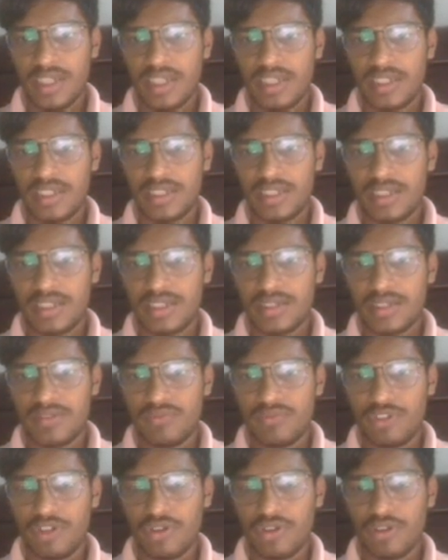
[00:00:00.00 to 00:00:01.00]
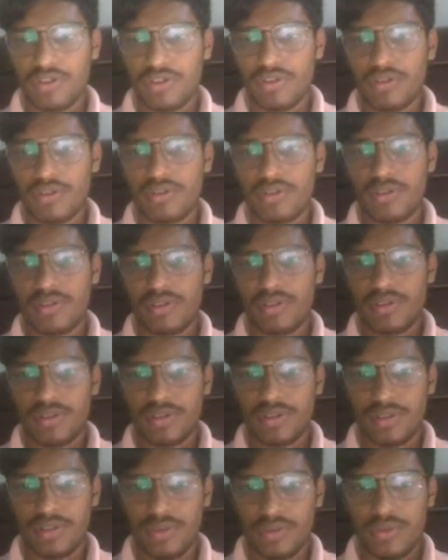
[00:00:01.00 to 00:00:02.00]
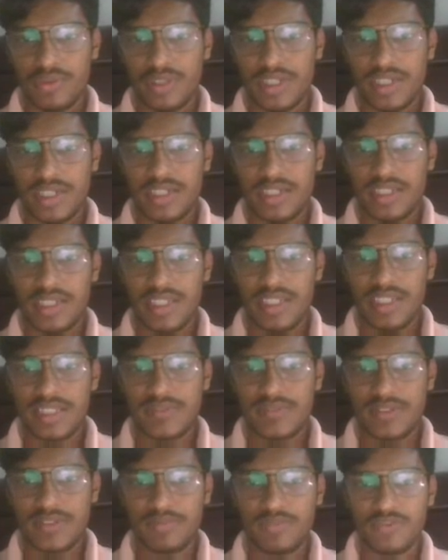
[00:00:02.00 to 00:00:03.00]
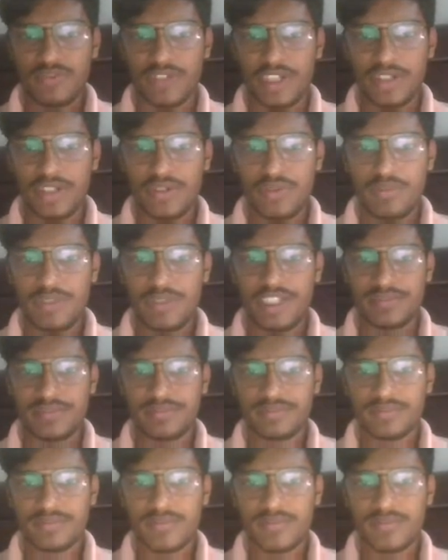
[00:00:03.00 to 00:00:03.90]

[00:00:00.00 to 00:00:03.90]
and we know that A is from 1 to B.